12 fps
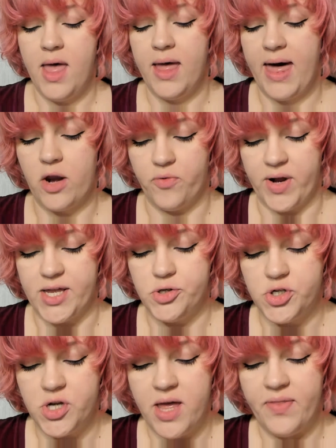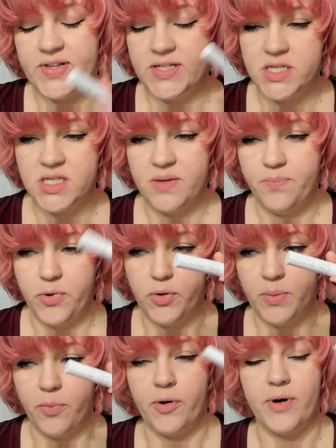kind of range. This is the
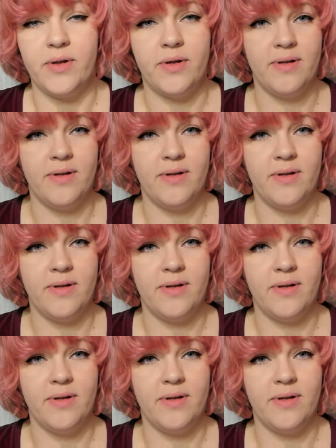Beauty Boy.